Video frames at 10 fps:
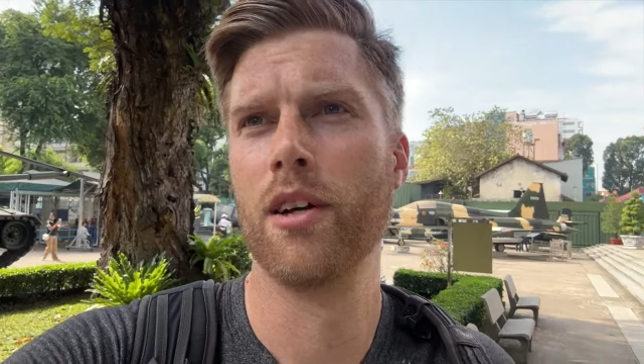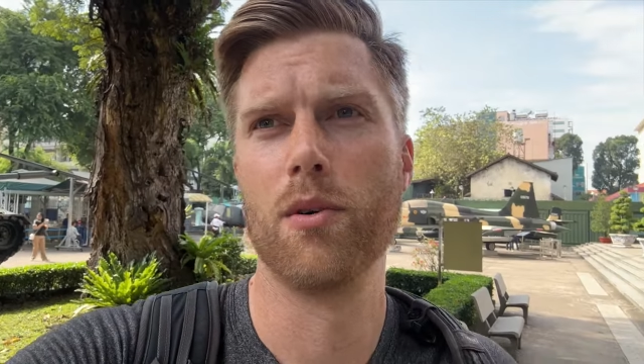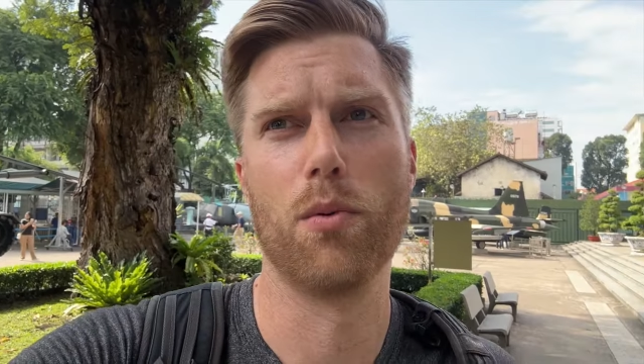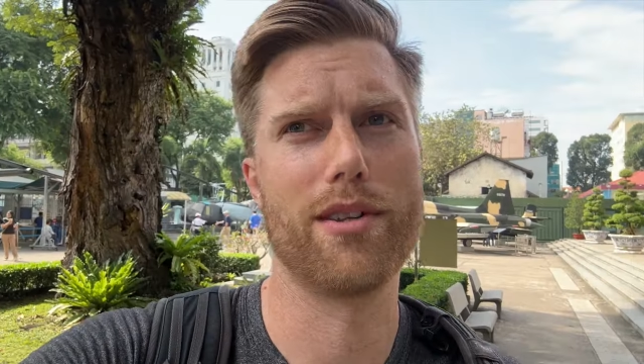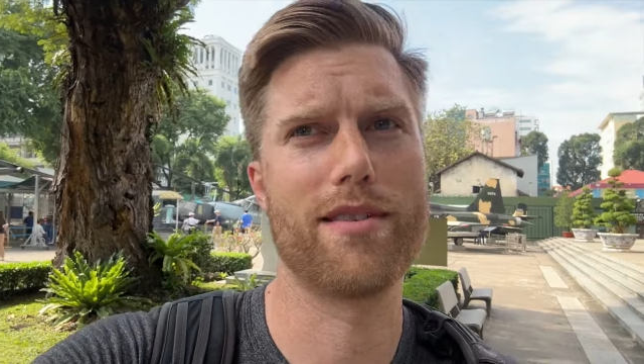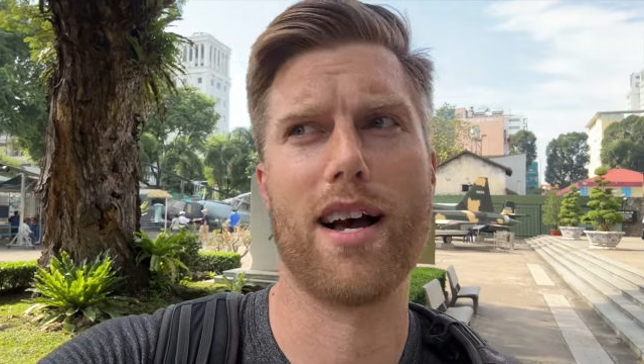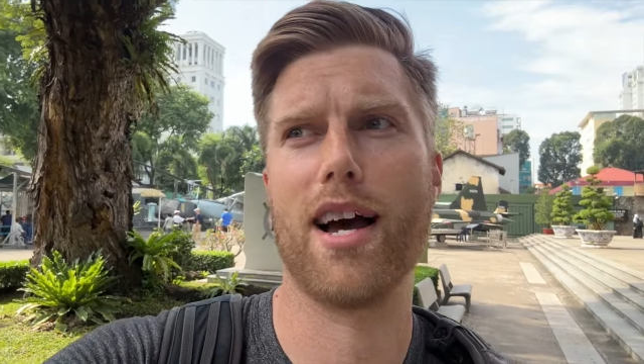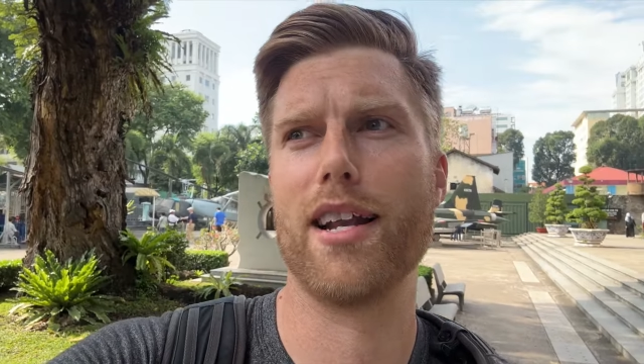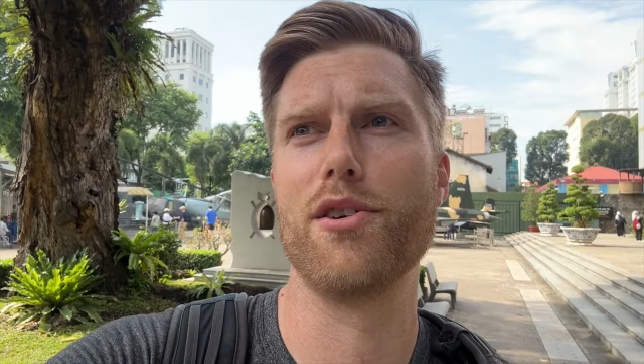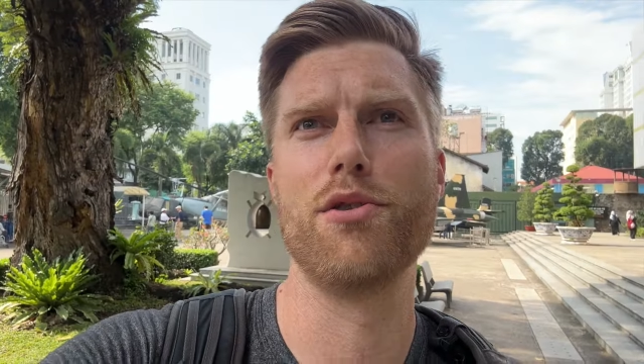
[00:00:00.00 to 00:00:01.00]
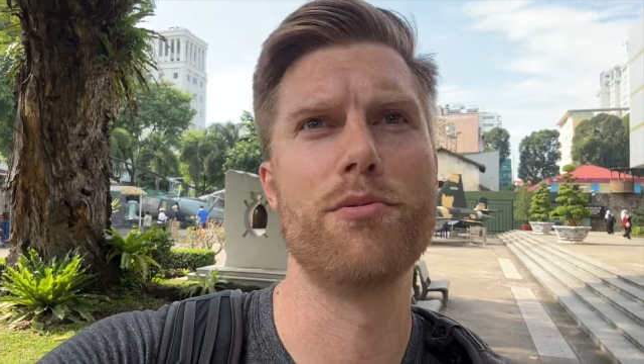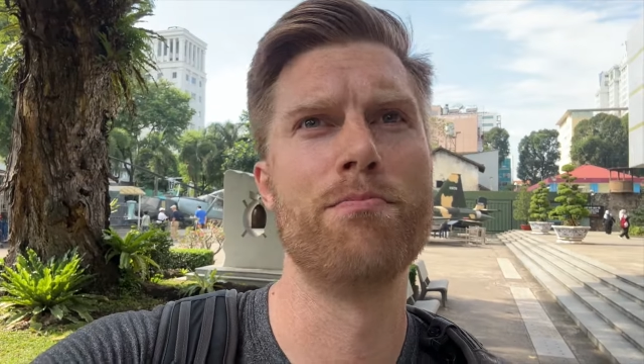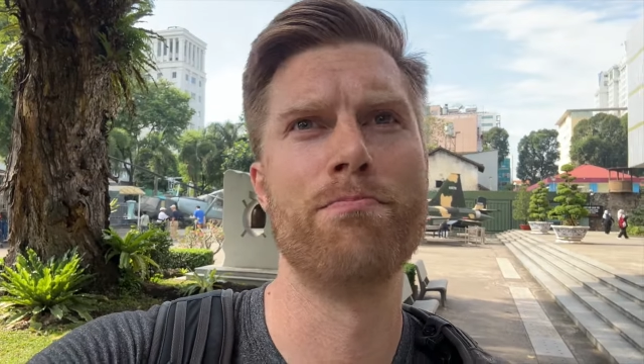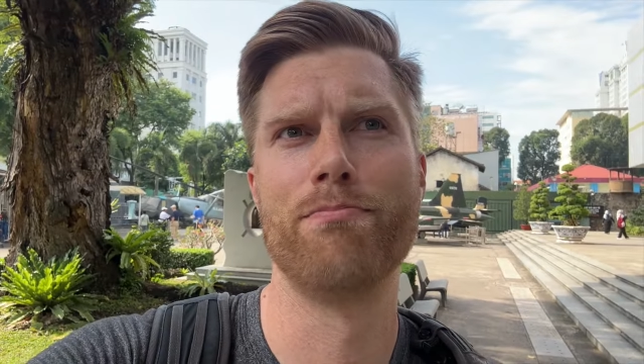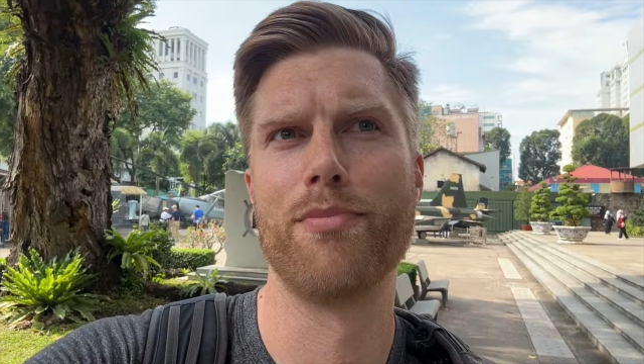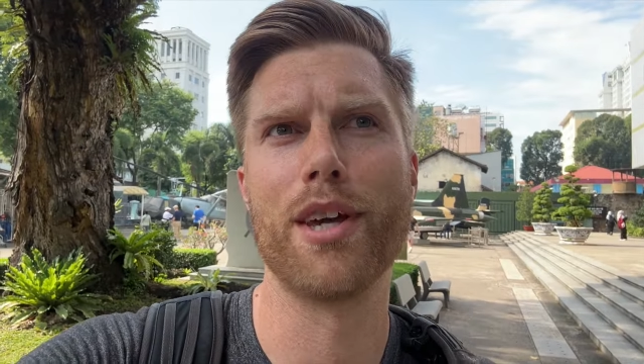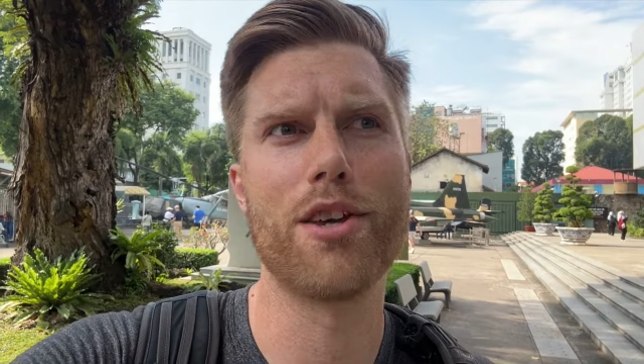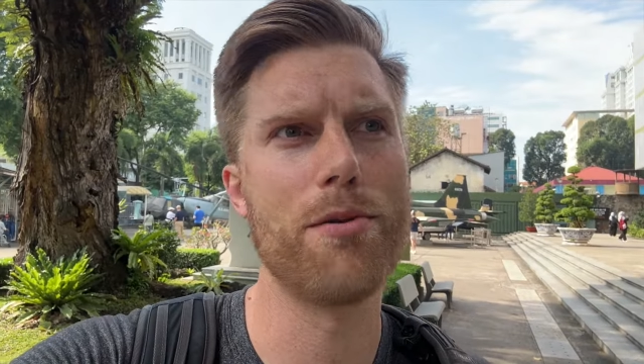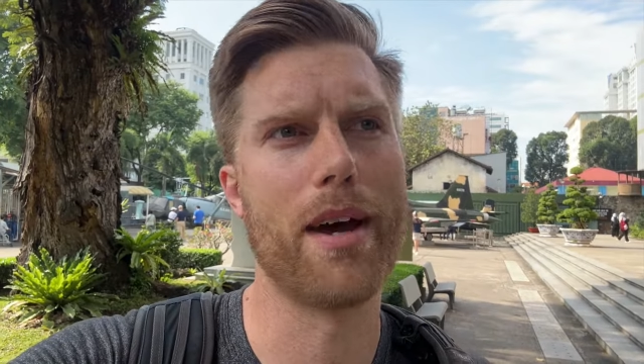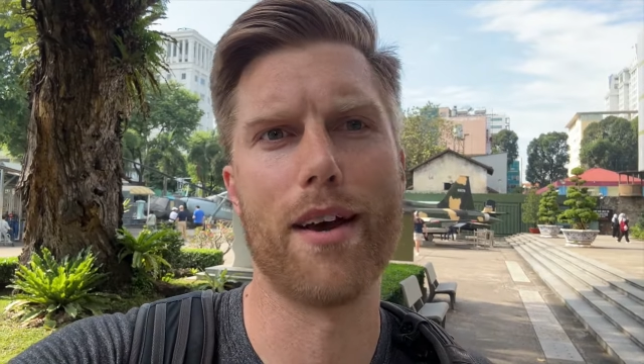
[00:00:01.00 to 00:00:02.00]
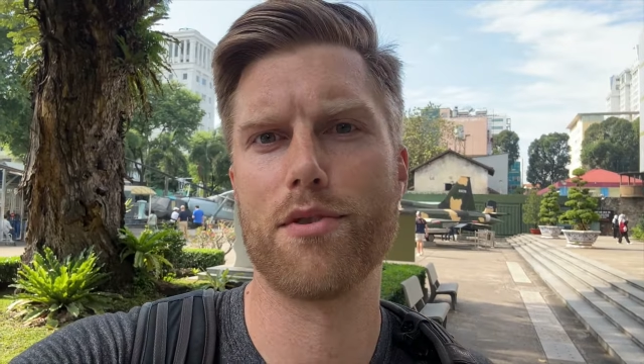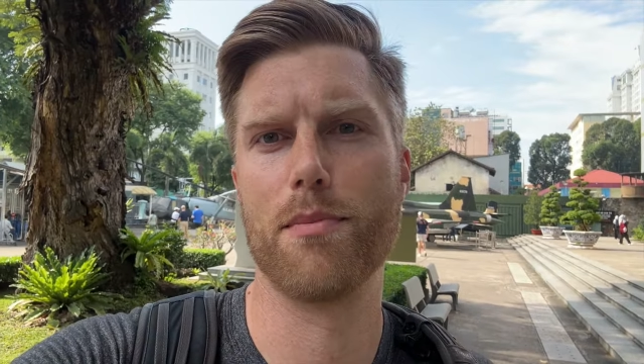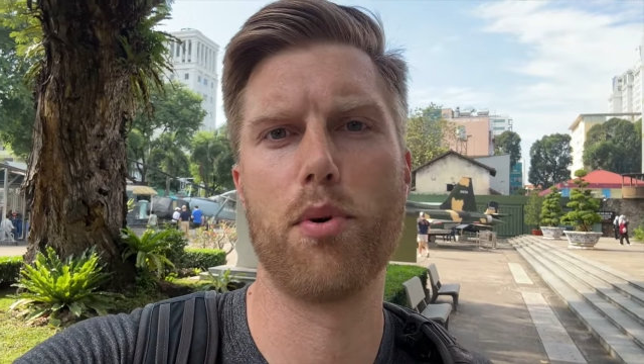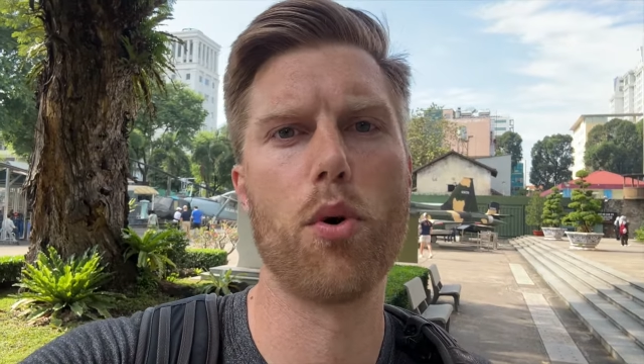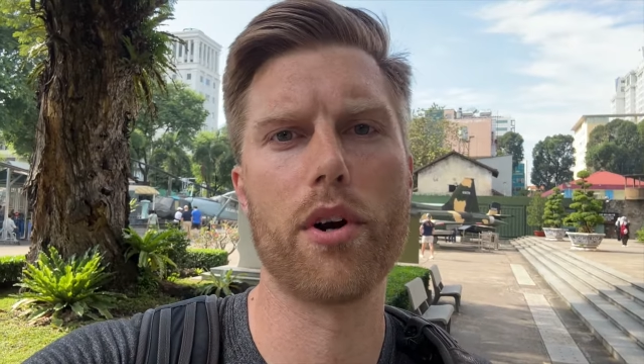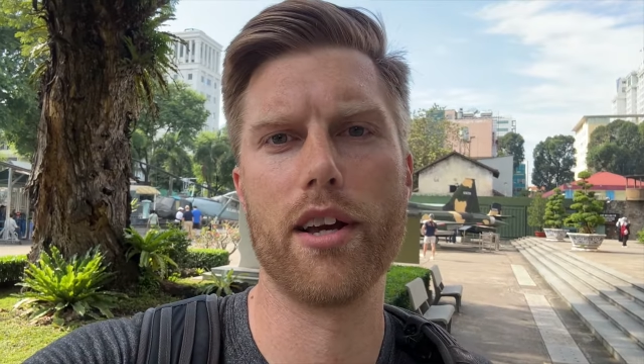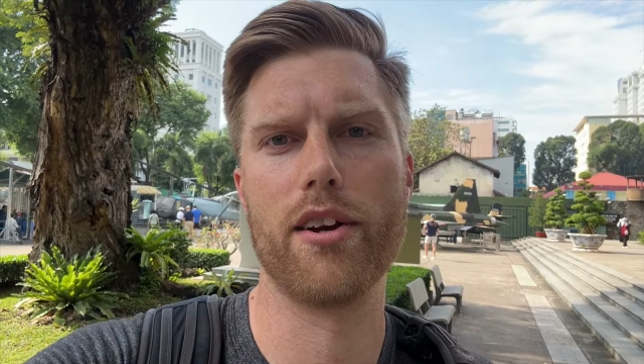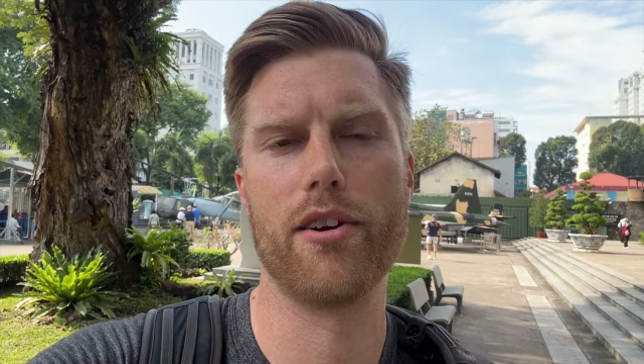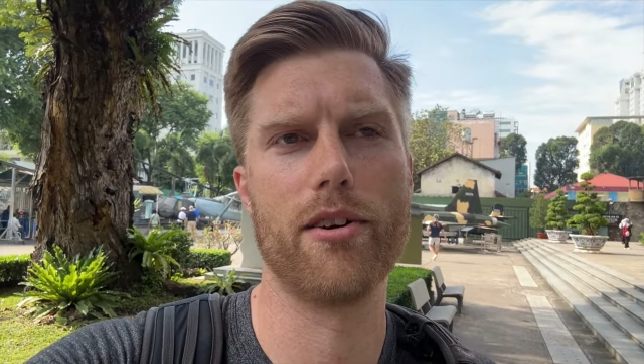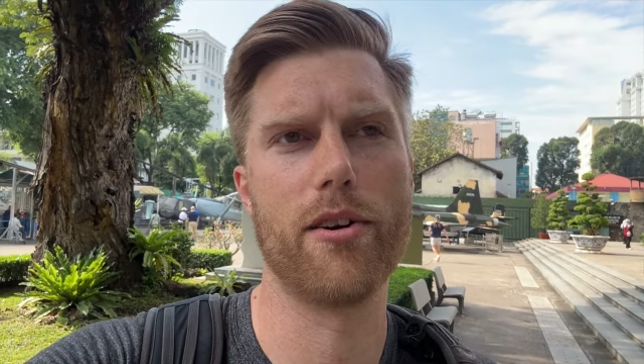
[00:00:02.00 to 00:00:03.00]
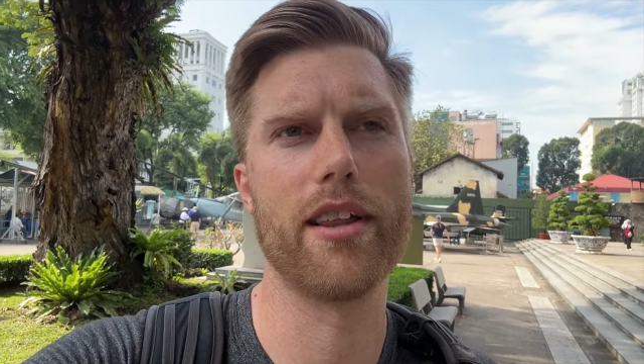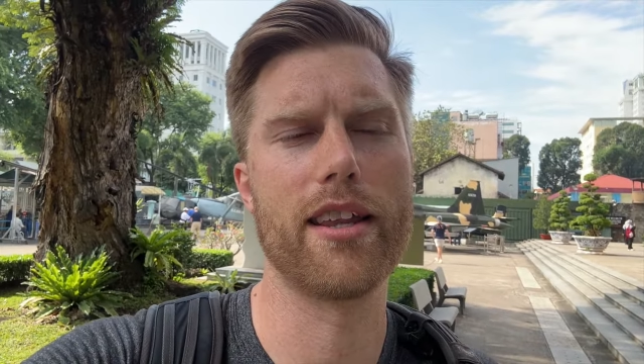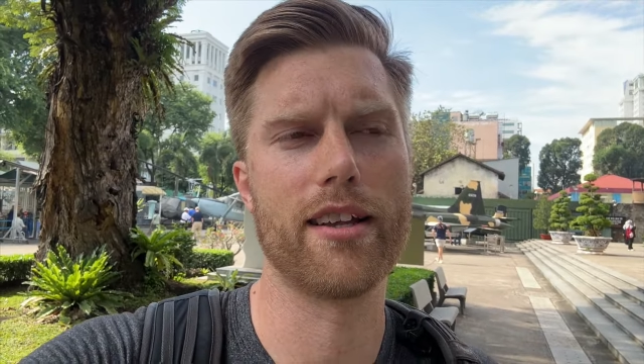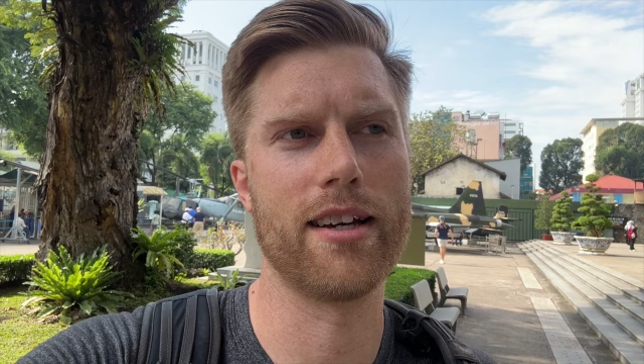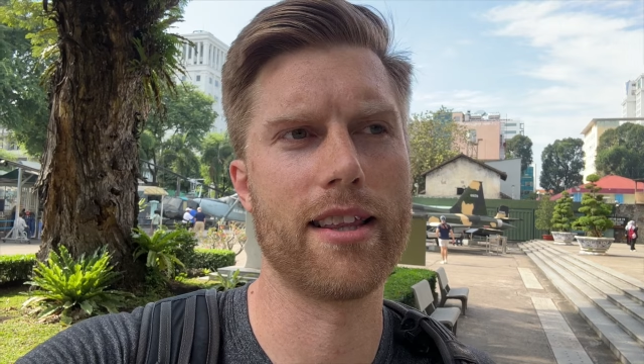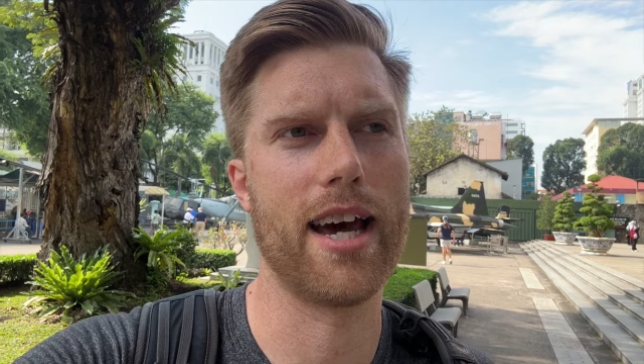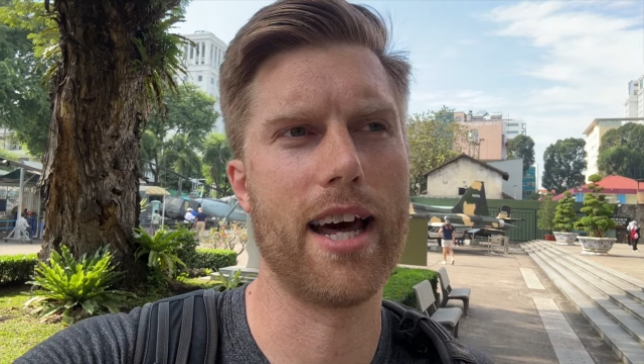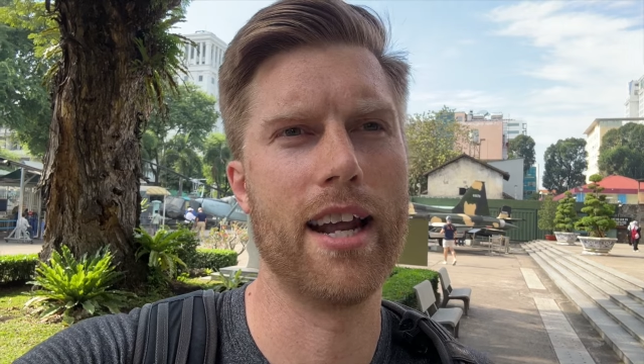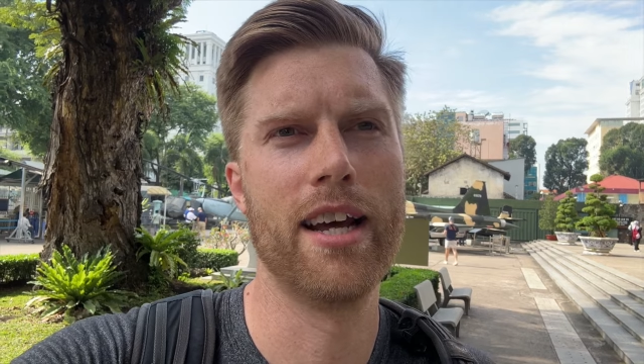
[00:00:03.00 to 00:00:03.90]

what side you think you may have supported or, or anything like that.